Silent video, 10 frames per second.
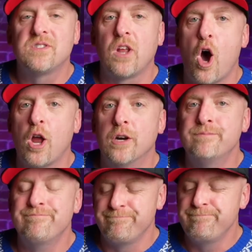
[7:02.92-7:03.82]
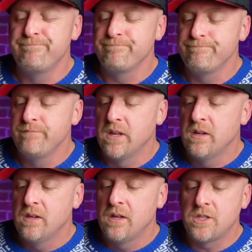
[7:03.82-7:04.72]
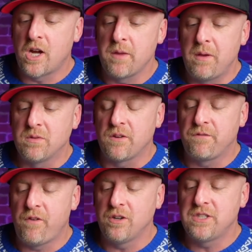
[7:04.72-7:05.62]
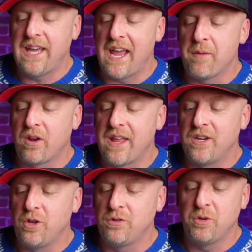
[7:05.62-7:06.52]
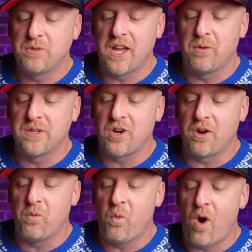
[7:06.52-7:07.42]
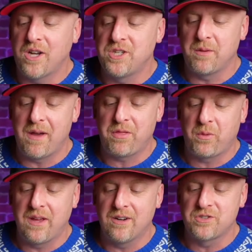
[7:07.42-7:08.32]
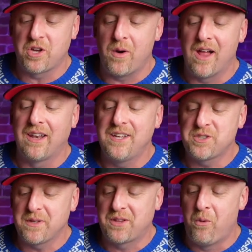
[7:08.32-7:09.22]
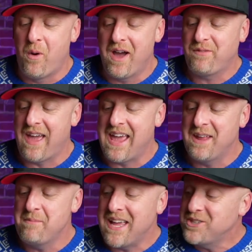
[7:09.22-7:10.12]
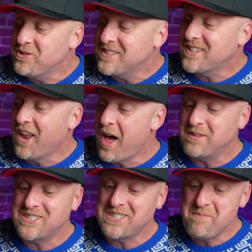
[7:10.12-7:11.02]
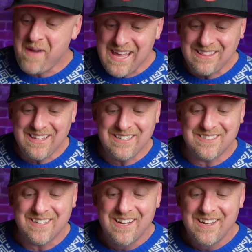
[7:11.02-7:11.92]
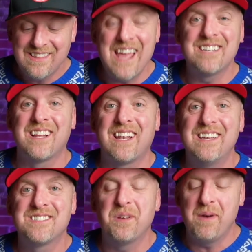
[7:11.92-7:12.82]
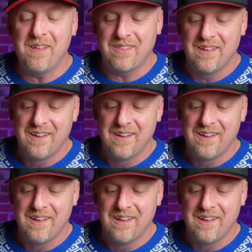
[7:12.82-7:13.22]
It's an honor. Johnny B was the first yam-related YouTube channel we started watching about 3 years ago. Elizabeth, the wife, handmade you this llama. She made this. Thanks, Elizabeth.